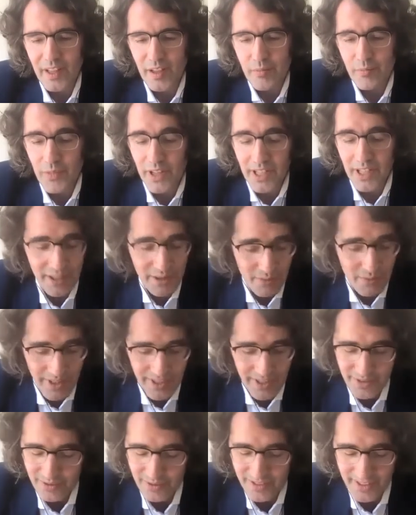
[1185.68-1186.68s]
But anyway,
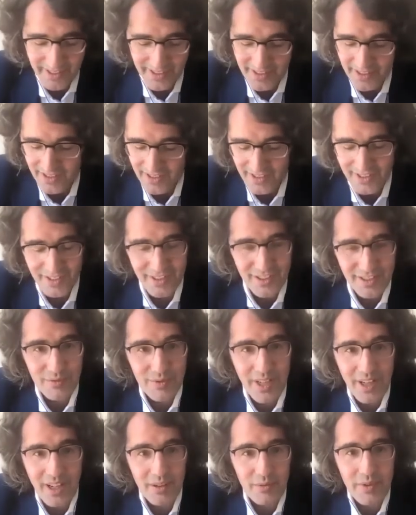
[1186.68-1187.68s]
so that's
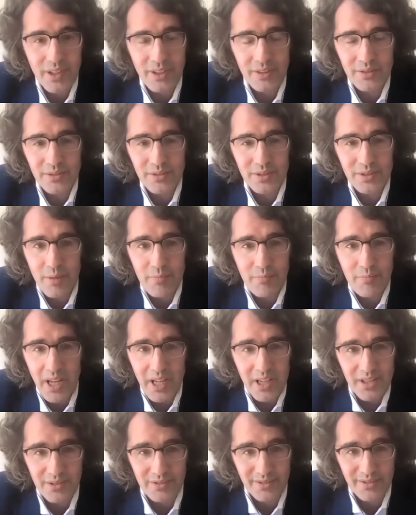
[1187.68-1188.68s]
we're on the same
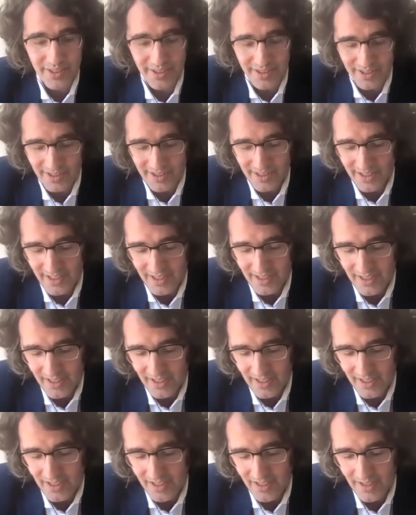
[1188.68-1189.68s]
page on this.
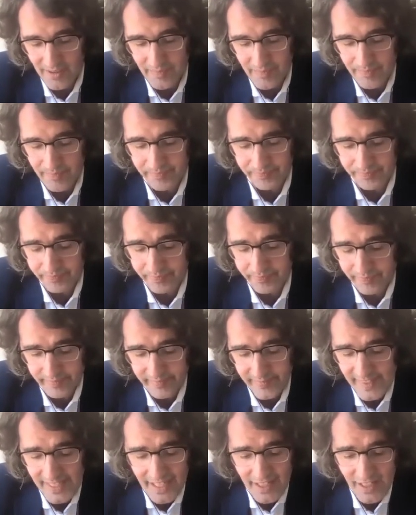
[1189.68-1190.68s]
Um,
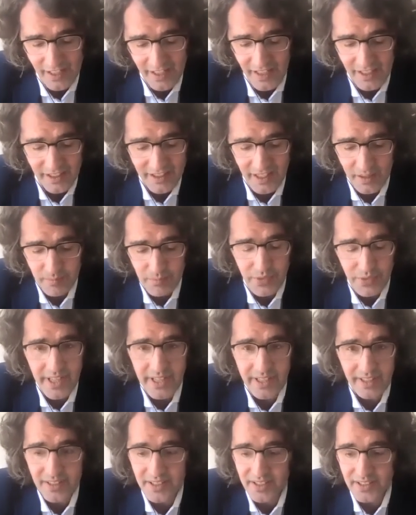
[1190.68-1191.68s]
and that
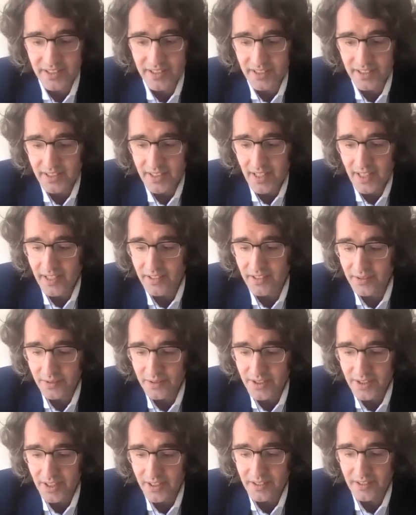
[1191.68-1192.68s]
brings, yeah, as you
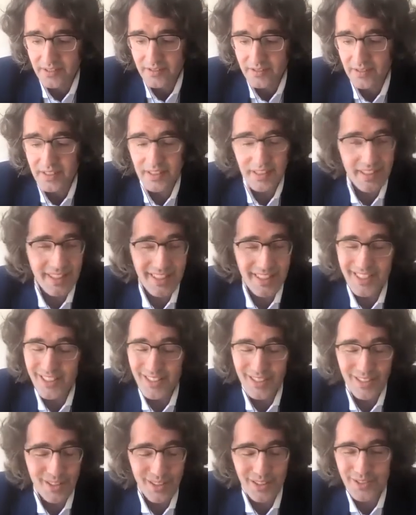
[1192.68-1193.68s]
said,
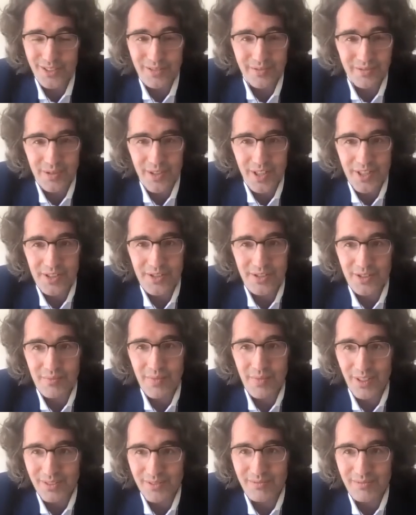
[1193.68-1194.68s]
lots of questions
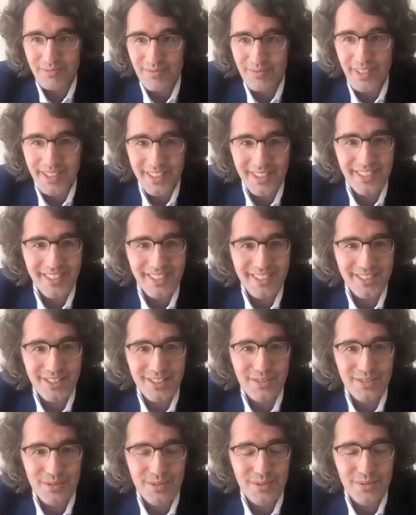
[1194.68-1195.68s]
about what it is
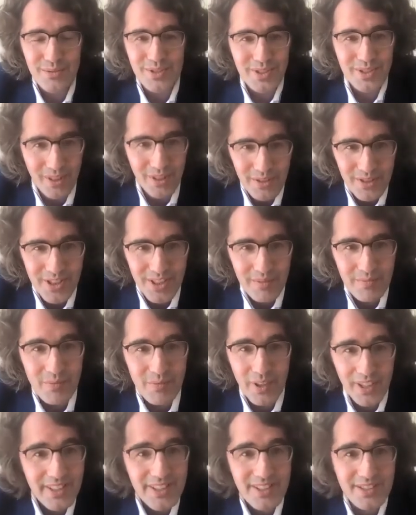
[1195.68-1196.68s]
to do scholarship.
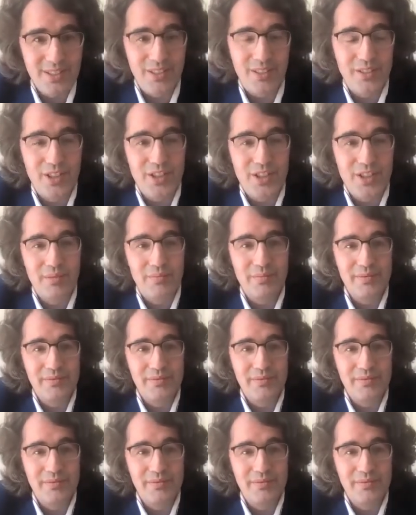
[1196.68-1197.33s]
What is scholarship?